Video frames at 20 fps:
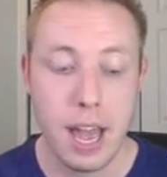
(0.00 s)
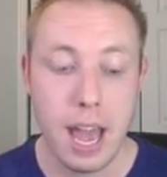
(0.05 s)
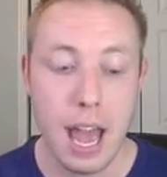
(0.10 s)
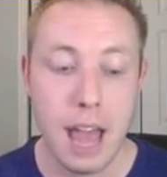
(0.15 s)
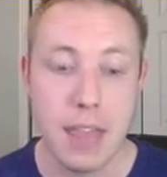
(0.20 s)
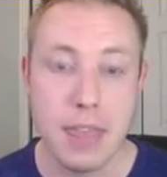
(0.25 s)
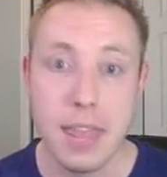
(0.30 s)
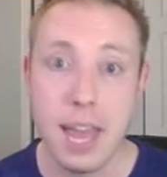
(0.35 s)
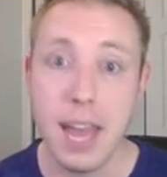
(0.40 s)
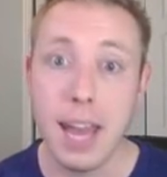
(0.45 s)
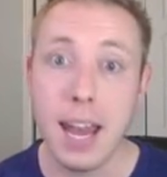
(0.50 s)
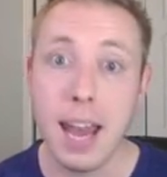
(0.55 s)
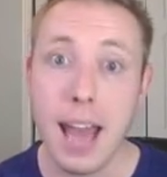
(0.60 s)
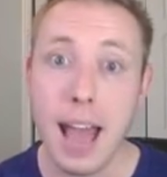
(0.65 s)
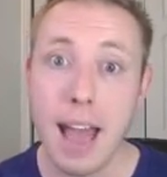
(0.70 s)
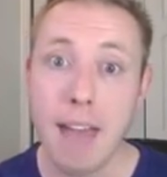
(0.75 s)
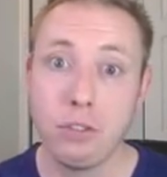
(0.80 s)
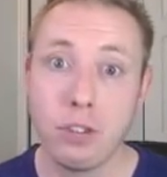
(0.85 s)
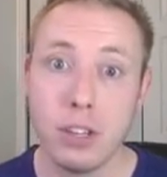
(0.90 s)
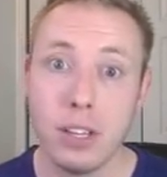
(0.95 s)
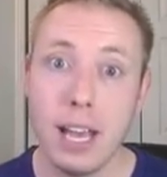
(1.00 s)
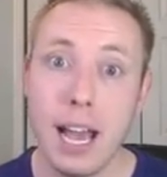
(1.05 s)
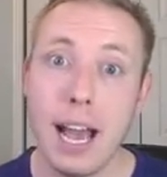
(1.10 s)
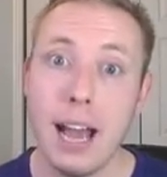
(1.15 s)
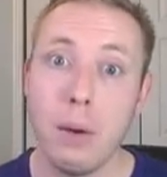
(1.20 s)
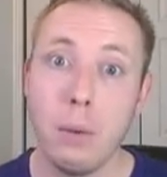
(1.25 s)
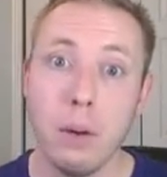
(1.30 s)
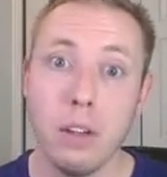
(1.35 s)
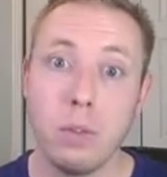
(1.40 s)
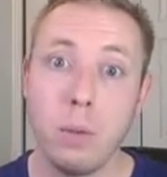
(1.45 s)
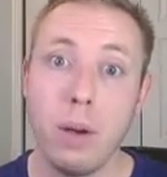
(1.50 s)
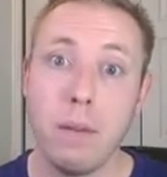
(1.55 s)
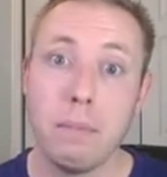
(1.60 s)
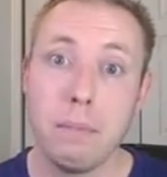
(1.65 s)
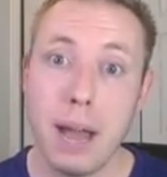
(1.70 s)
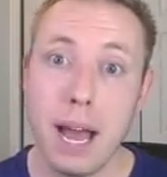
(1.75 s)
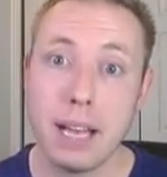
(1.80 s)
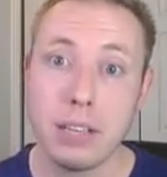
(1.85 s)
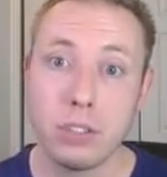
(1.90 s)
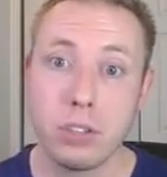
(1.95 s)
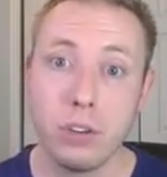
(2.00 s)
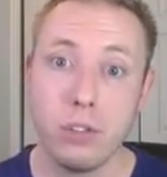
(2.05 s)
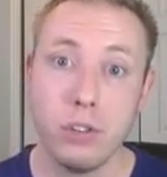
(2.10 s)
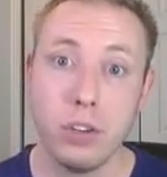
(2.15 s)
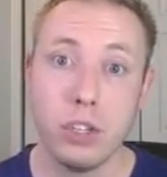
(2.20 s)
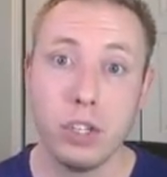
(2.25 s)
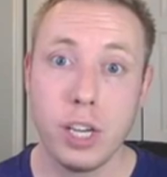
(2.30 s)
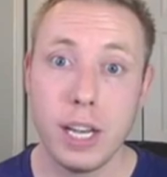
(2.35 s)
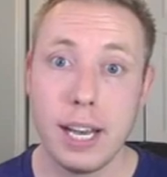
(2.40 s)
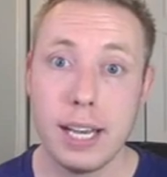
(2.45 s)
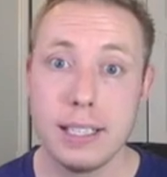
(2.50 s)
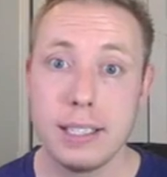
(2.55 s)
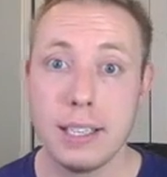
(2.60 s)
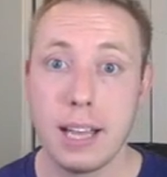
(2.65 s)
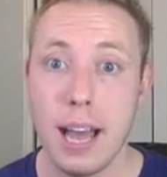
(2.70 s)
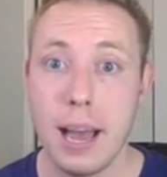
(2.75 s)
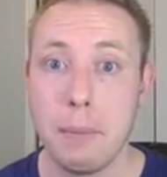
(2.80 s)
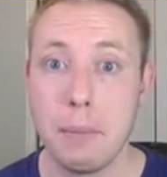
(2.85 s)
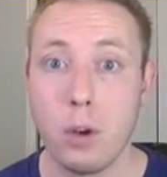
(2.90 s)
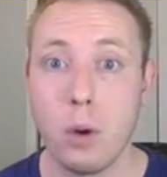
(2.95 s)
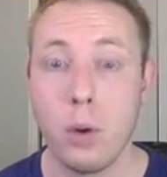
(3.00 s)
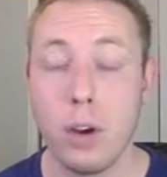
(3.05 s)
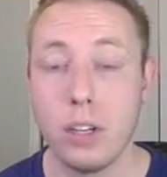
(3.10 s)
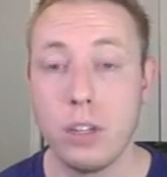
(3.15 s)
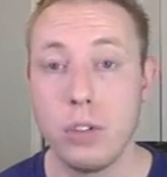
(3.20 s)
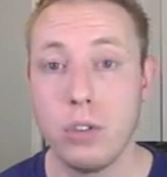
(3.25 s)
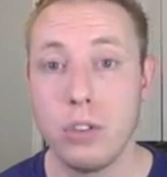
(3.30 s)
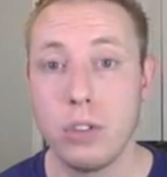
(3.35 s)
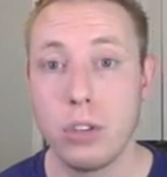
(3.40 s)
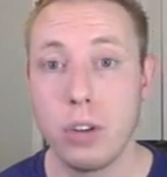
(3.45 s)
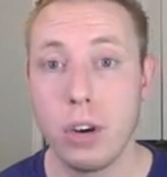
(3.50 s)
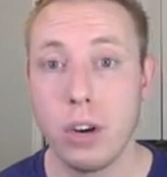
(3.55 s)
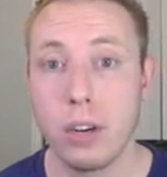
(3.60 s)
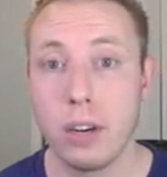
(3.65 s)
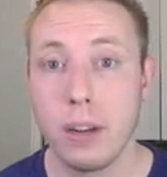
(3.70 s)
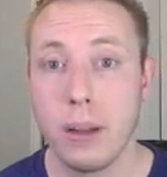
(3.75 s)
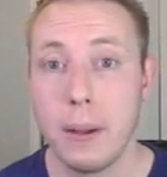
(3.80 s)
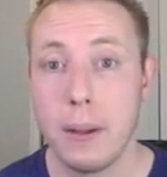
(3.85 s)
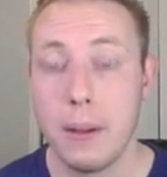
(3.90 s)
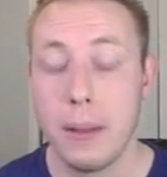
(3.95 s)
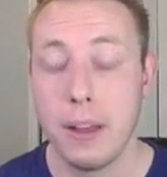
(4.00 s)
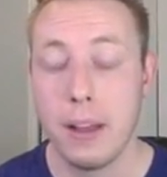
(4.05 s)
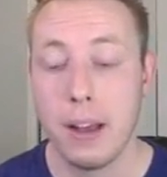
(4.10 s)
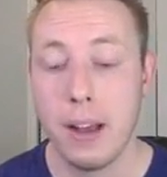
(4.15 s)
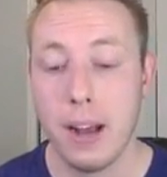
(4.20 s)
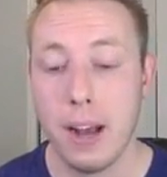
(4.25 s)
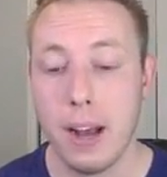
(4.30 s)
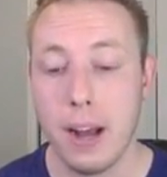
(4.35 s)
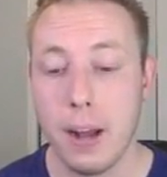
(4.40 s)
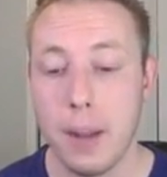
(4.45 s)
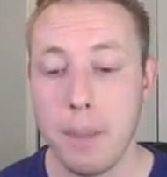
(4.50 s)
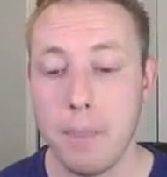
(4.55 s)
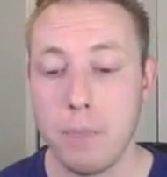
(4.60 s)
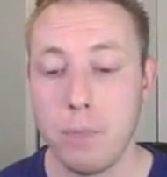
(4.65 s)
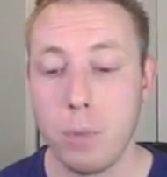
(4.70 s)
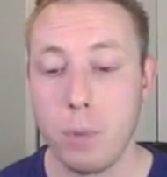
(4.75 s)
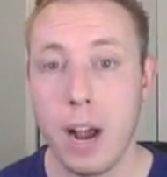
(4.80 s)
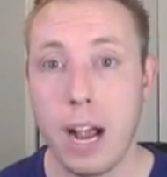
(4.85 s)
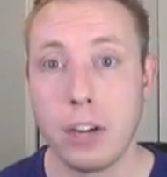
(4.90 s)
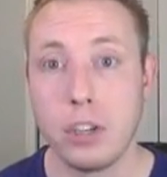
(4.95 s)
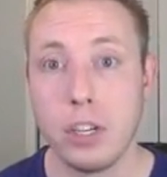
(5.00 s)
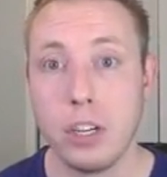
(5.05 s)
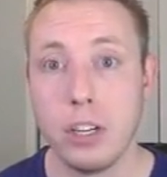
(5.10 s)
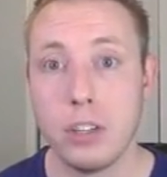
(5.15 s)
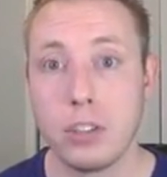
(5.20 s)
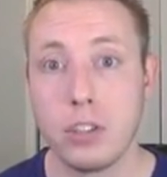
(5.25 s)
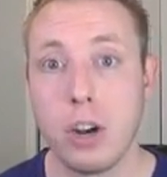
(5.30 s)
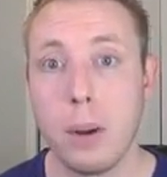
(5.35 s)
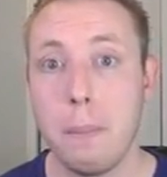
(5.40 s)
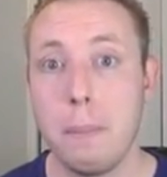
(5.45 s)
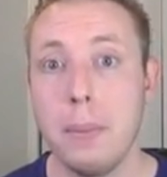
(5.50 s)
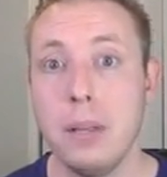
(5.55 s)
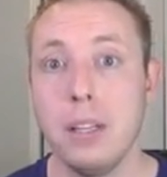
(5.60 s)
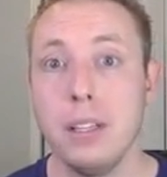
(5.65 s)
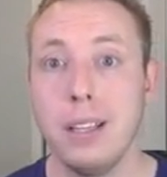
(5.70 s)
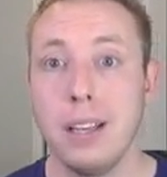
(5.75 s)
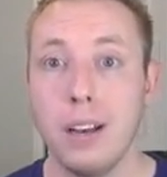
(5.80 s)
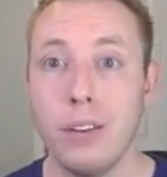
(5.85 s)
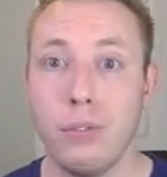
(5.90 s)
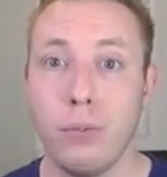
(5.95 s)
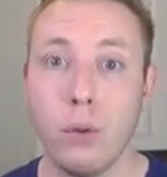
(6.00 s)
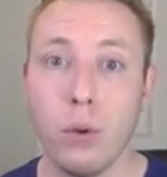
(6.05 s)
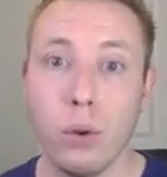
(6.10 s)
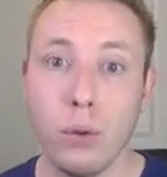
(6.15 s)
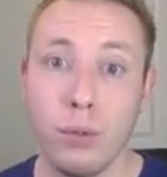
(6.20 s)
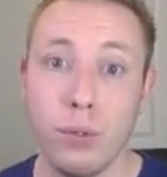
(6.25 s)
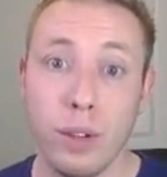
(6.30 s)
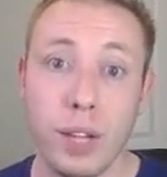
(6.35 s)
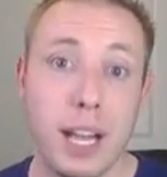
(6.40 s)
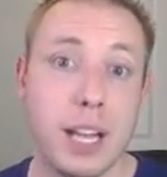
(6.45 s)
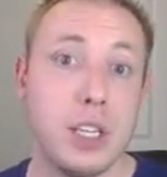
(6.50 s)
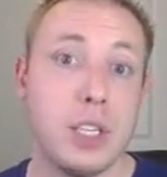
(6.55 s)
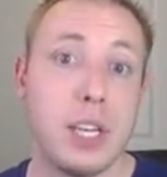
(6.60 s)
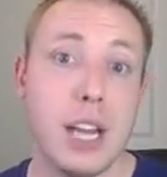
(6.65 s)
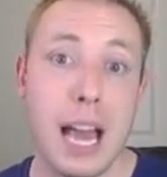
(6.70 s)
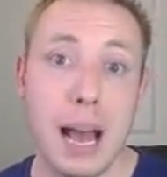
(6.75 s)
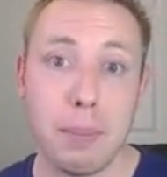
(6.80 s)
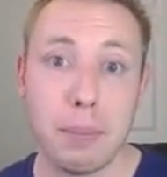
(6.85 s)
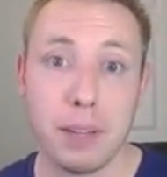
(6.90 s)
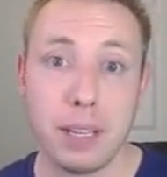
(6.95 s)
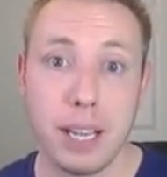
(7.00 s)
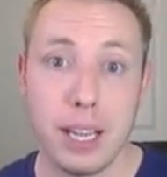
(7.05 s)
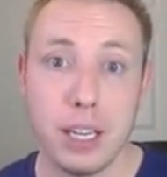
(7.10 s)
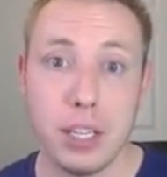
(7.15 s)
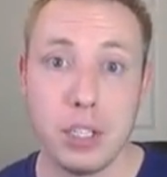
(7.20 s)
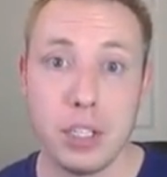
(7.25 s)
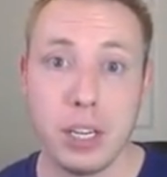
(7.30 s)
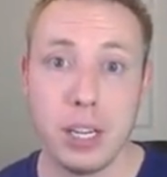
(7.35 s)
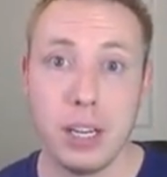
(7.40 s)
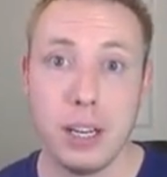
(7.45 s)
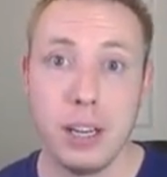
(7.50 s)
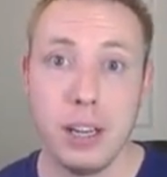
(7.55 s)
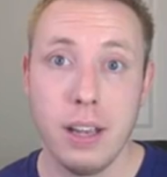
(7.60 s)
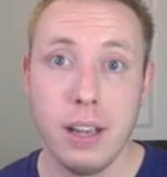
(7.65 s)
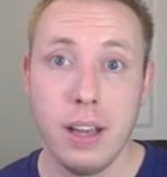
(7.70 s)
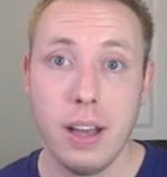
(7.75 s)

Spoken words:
And then after that, once we've mastered Vue.js, I'm going to start we're actually going to start building a full-fledged application,